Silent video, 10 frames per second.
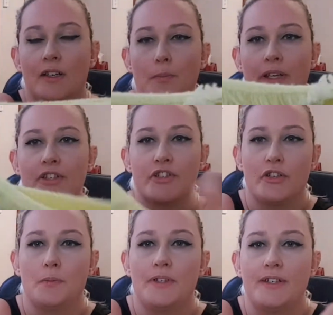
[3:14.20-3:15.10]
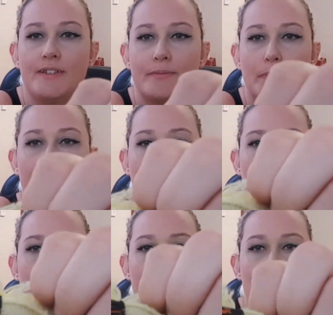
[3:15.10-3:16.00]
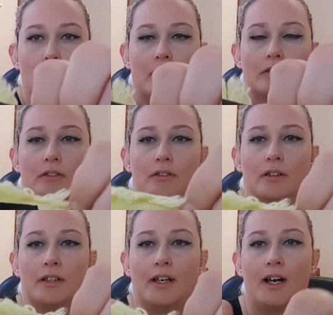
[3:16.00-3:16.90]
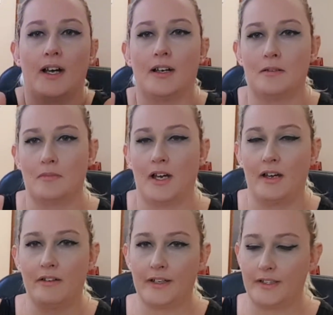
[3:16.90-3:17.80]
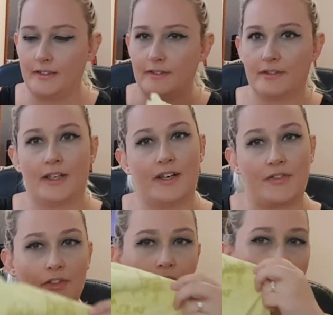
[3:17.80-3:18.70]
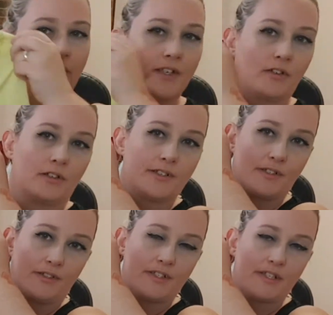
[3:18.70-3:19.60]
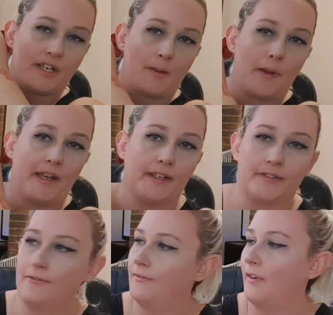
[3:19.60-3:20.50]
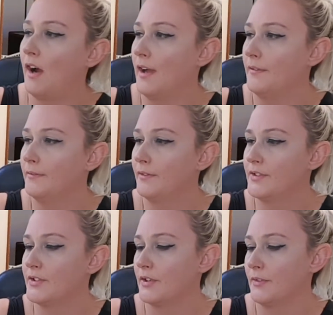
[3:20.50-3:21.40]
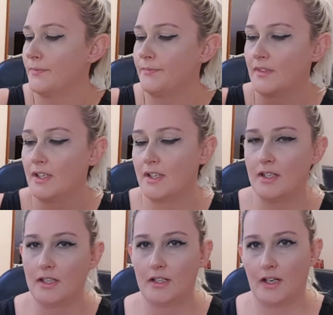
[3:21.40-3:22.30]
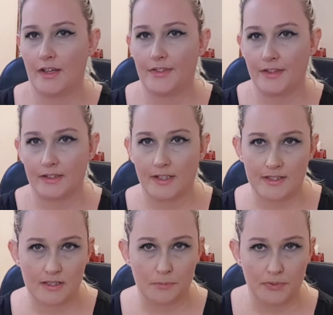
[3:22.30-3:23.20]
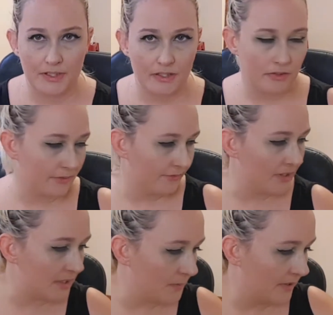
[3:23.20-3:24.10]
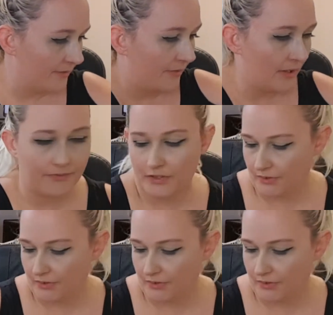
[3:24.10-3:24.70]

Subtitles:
Ben Sherman is pretty good as well. I reckon another $30 on this, and I paid $5, so I think that's a pretty good investment, 5 to